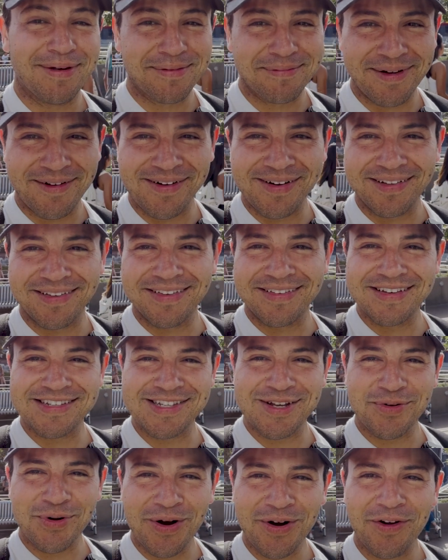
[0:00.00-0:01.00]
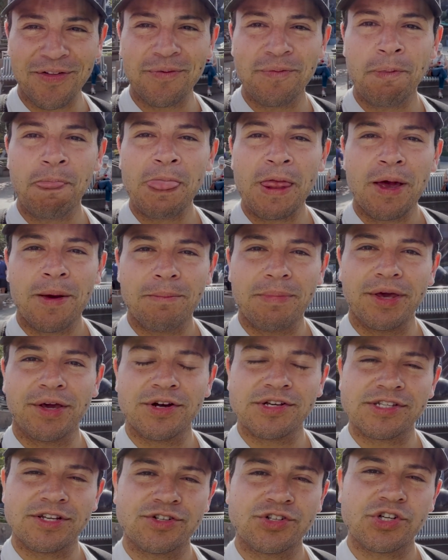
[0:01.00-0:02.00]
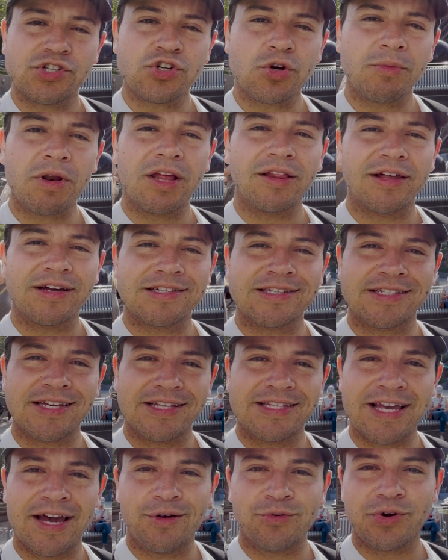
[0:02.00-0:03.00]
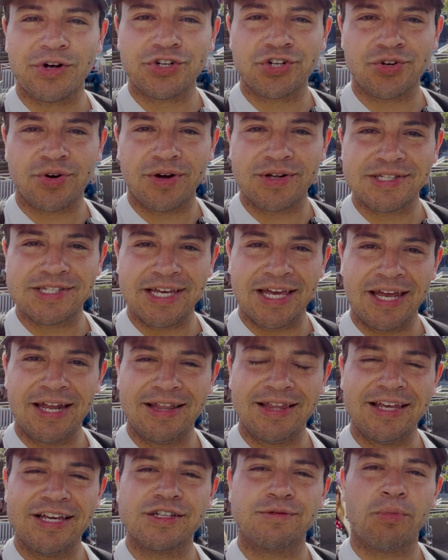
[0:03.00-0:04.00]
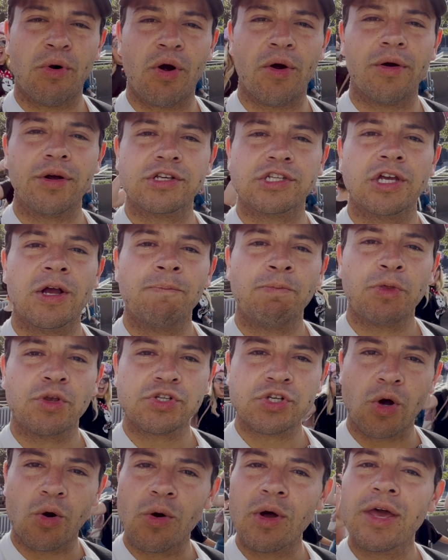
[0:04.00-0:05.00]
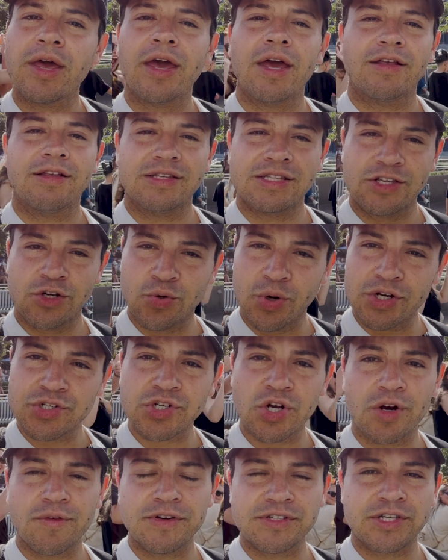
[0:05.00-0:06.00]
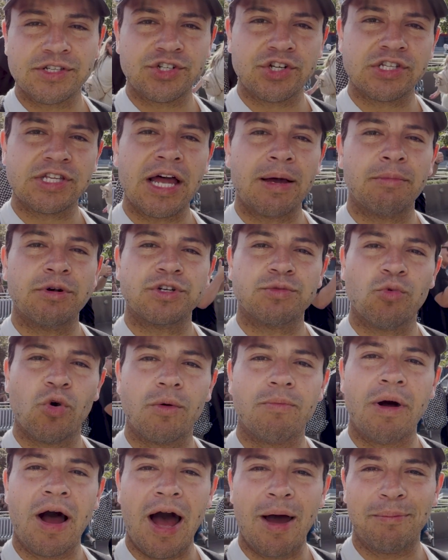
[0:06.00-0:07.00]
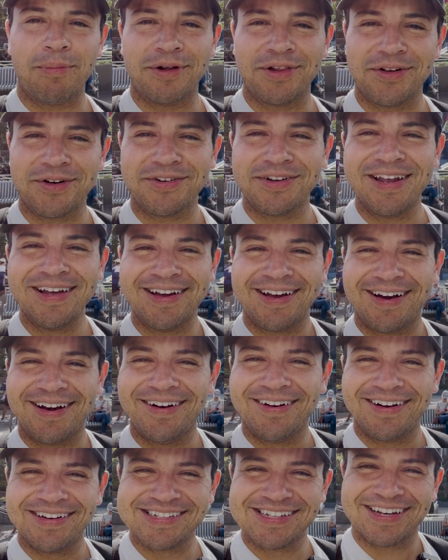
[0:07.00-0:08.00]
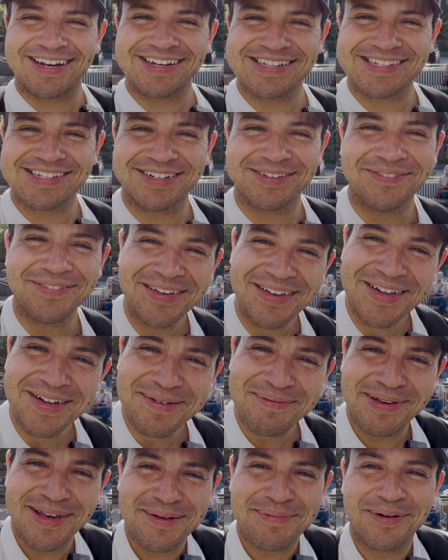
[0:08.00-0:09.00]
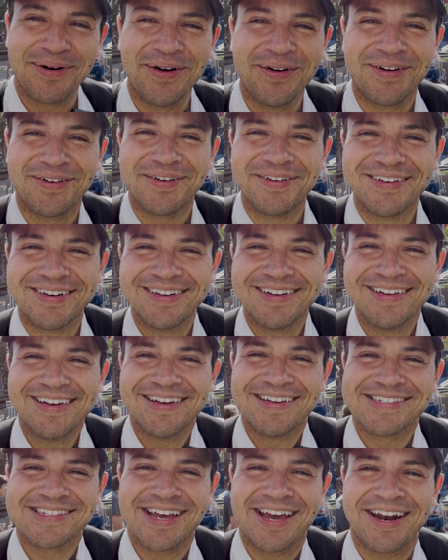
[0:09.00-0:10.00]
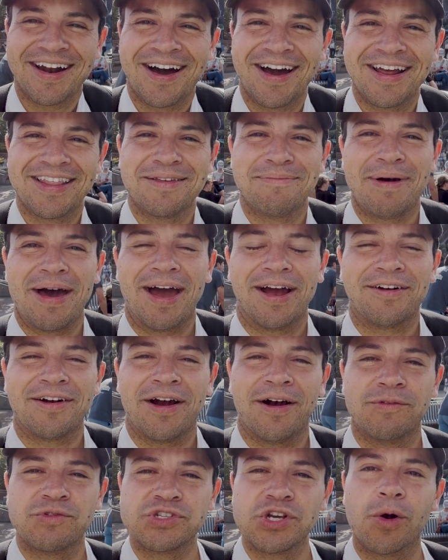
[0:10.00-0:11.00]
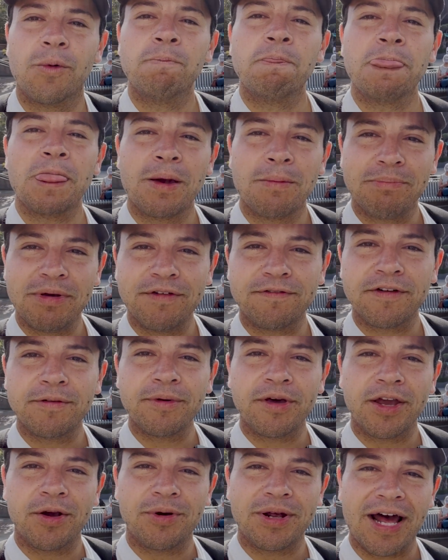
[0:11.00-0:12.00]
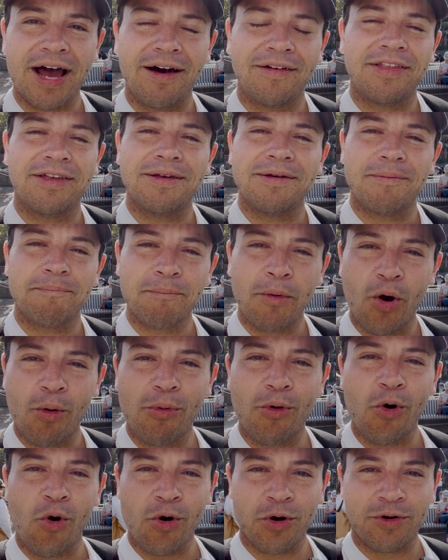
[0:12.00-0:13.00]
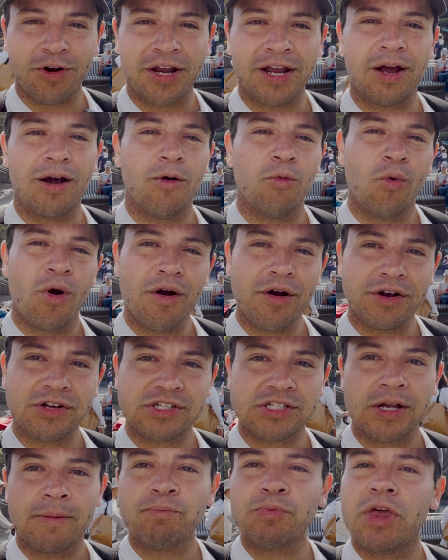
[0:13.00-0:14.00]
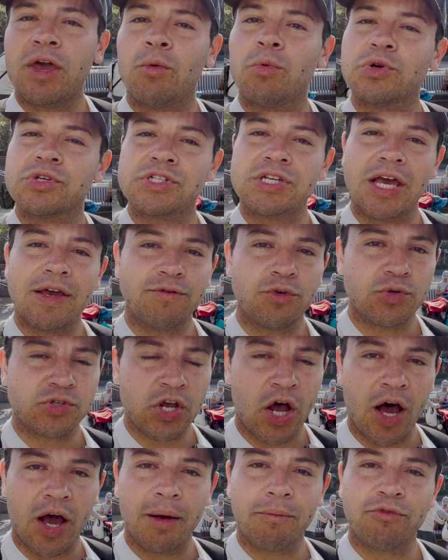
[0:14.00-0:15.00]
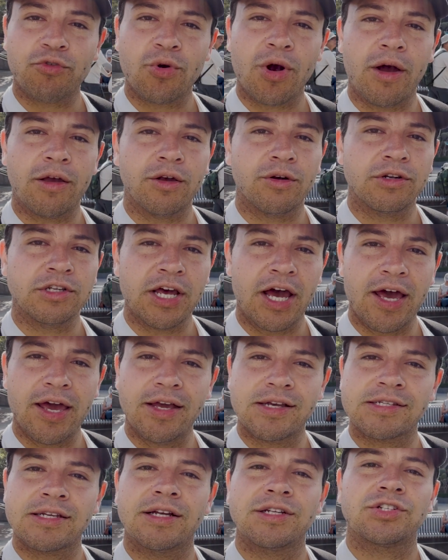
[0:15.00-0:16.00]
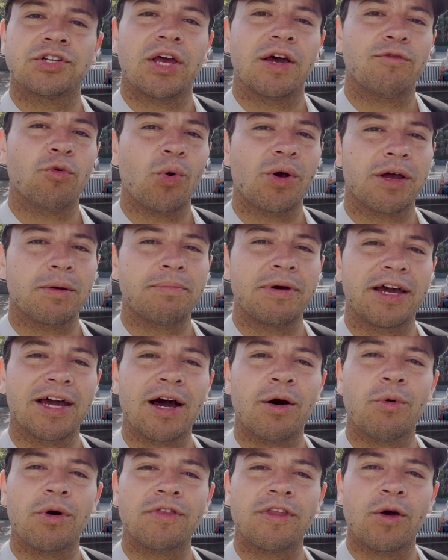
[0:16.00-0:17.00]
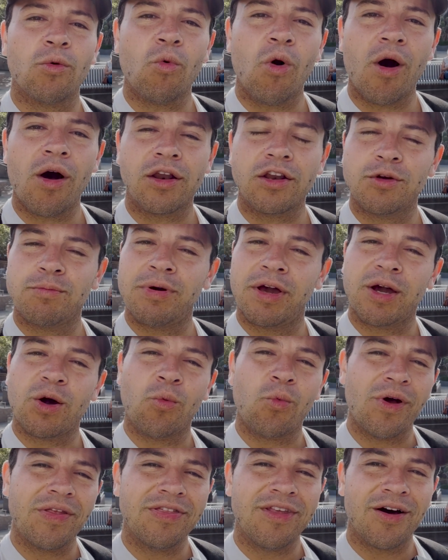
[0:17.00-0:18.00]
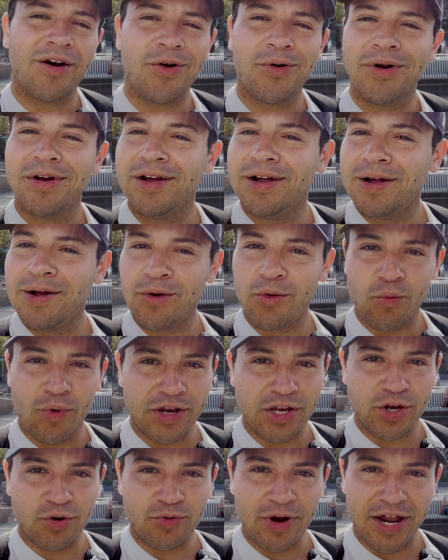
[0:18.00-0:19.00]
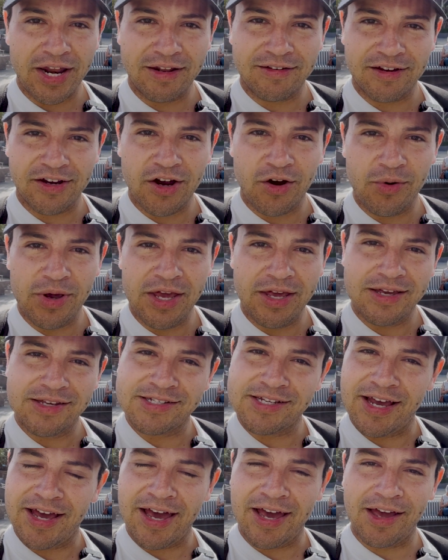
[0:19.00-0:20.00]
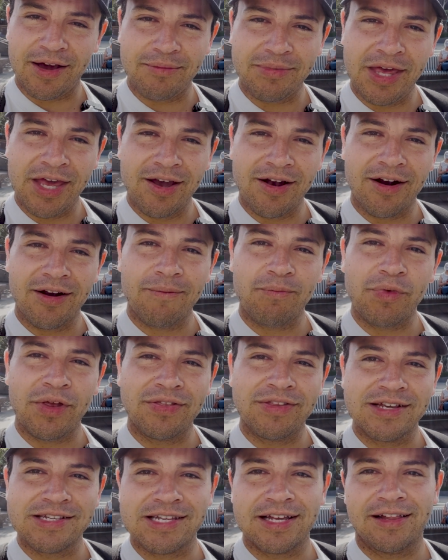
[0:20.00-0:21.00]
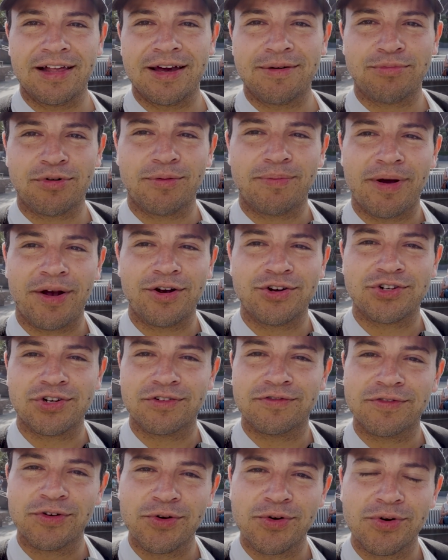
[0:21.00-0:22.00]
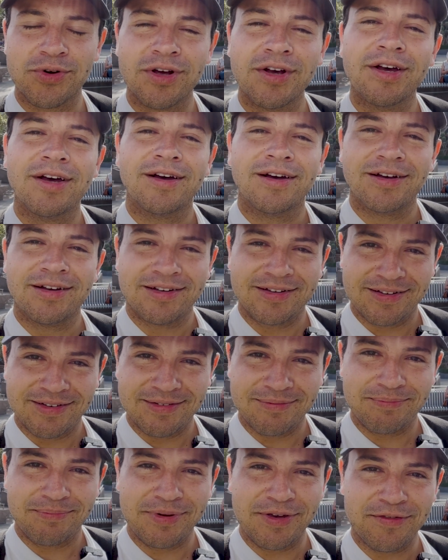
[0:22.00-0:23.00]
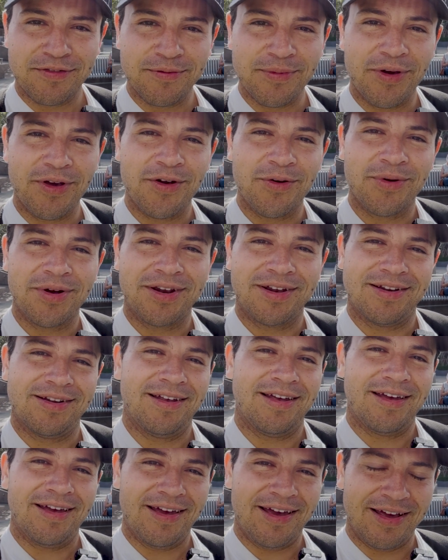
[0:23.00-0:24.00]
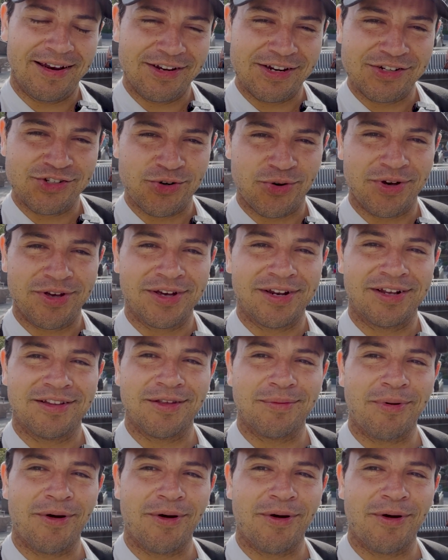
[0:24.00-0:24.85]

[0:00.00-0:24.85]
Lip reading: comparing it to Disney World because there's just so many less sit-down restaurants in these parks. So quick service is just that much more popular. Now I've got some people saying hi in the background. So be familiar with how the mobile ordering works. It will save you time throughout your day. Essentially everyone can pick out what they want. You pick a window. When you're ready to go eat, you say, hey, I'm here, and Disneyland prepares your food. Be familiar with it and enjoy it in the